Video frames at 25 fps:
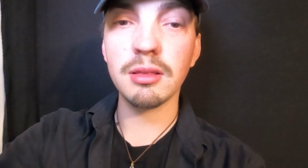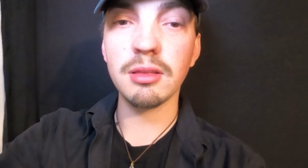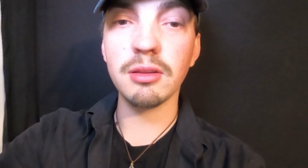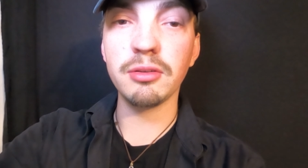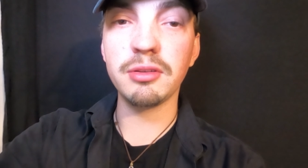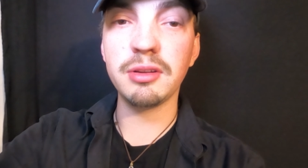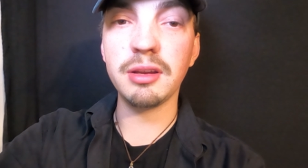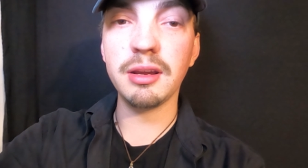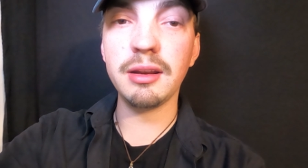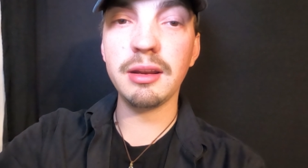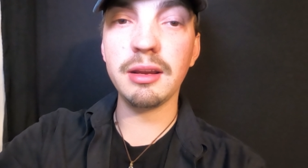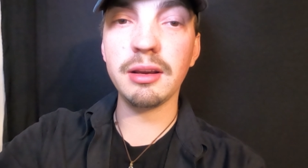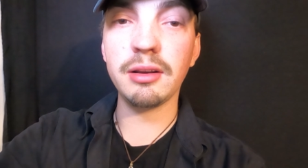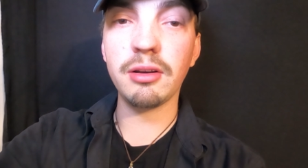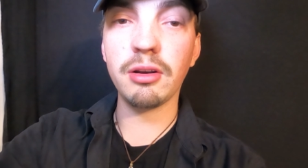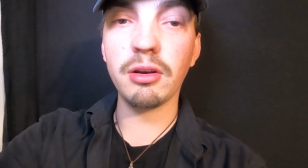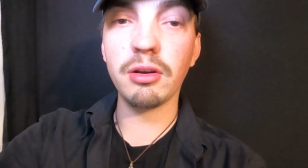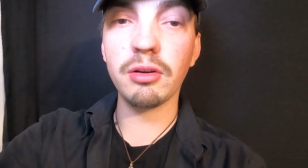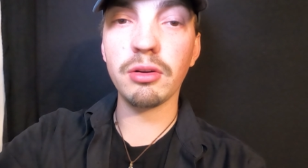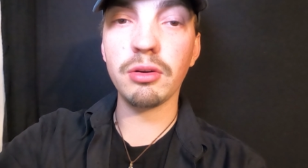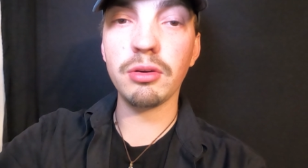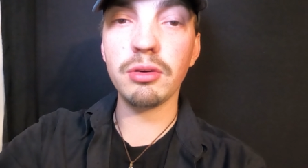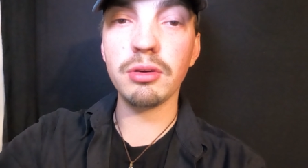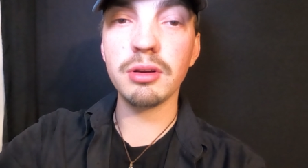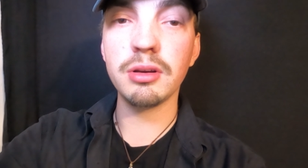Lieutenant
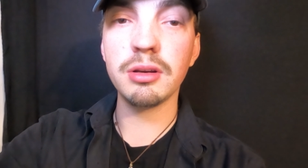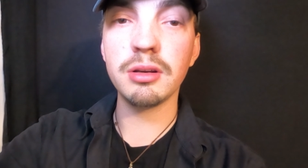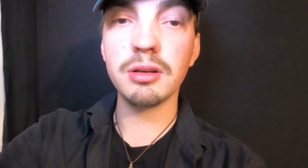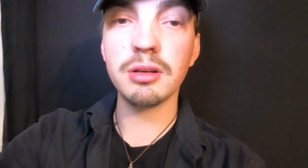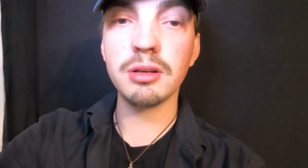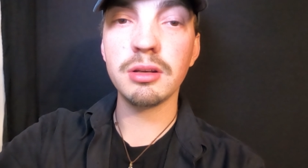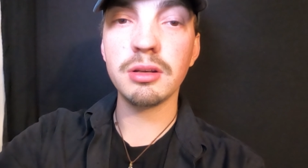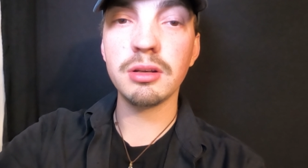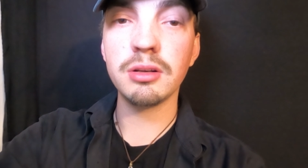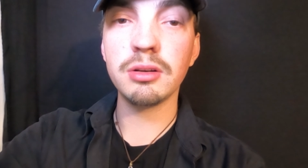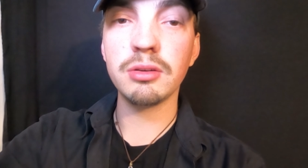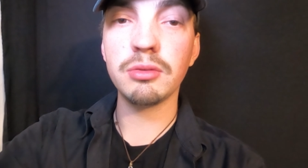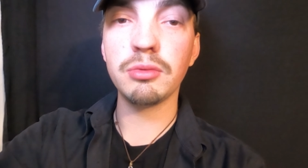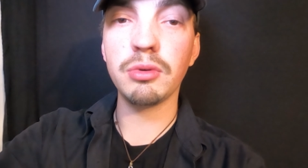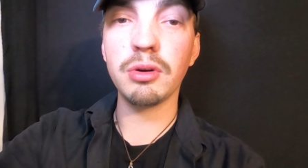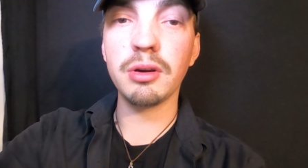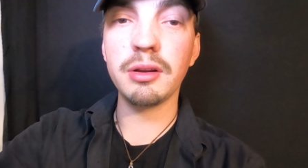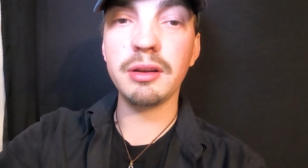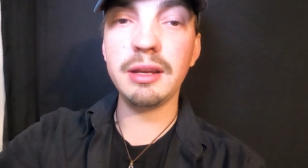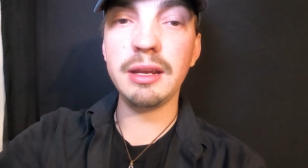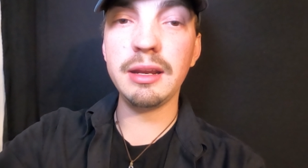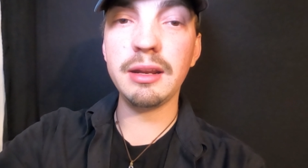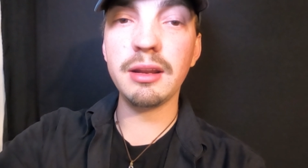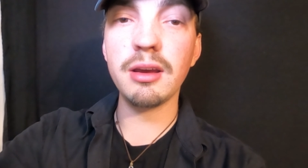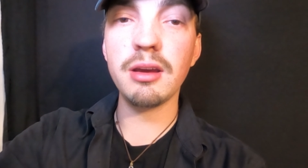Colonel
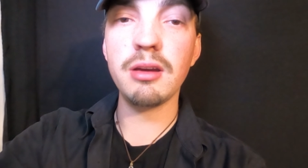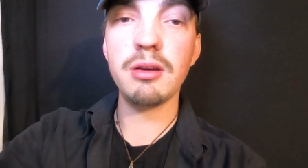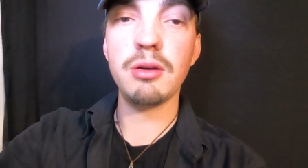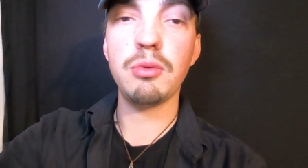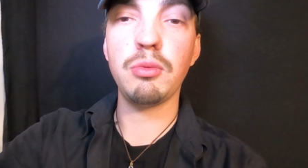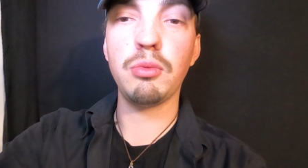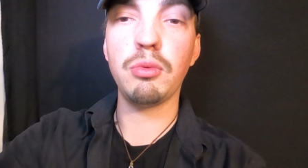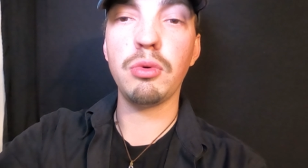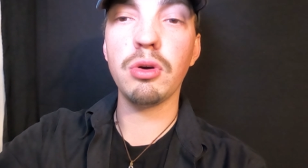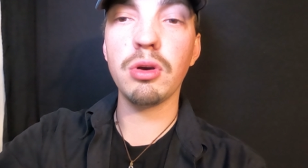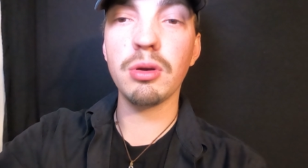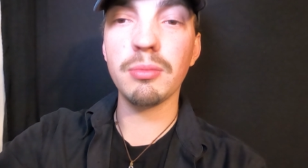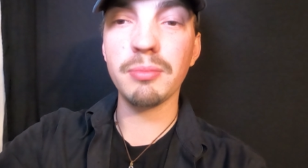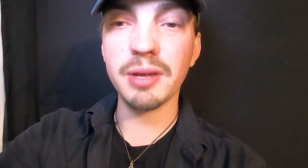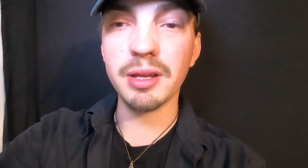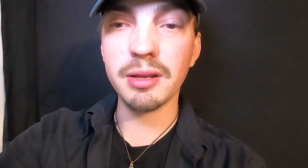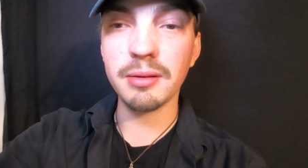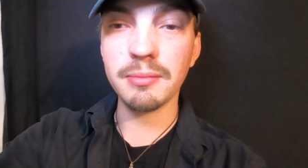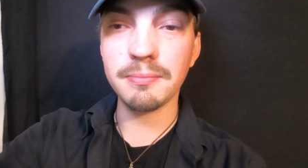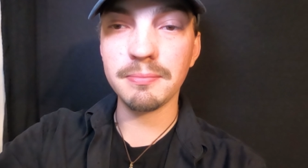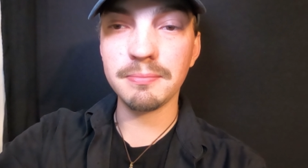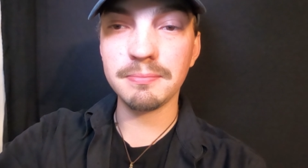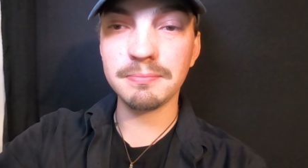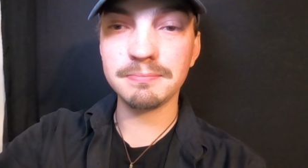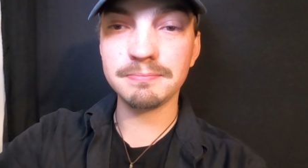Juanita Warman;